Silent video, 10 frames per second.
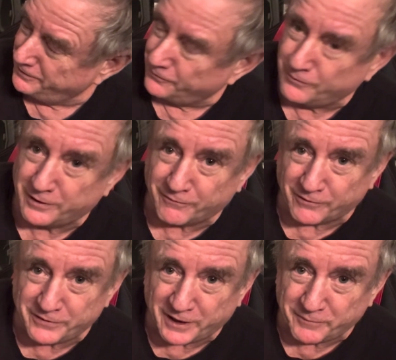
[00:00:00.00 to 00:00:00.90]
whatever
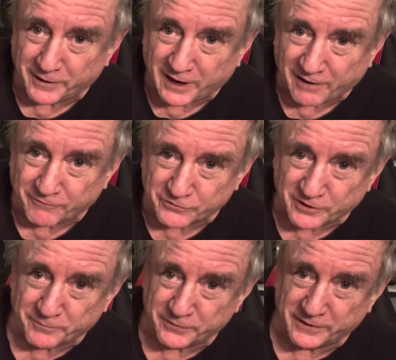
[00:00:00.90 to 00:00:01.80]
name they have for
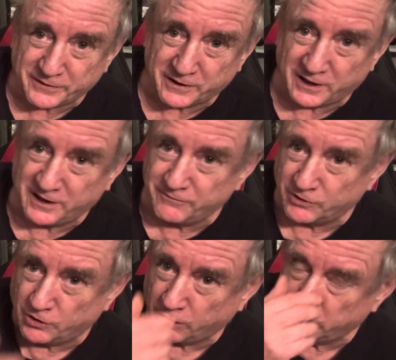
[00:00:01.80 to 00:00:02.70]
something that they can't even
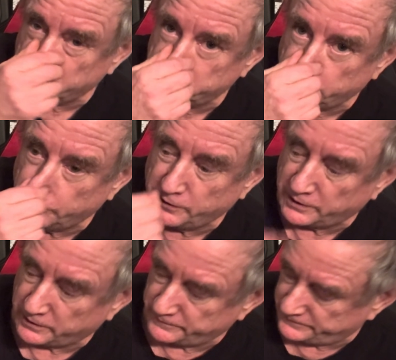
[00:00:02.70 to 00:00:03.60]
call
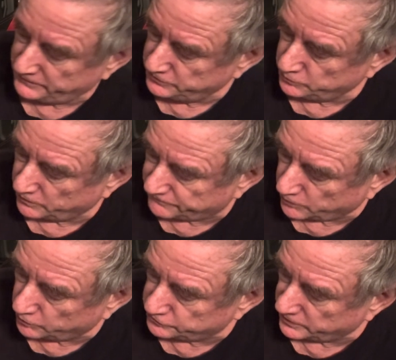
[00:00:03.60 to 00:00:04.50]

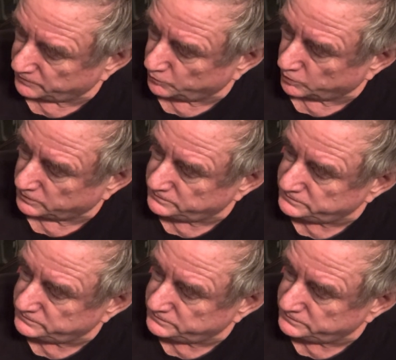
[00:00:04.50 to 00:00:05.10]
UFOs anymore.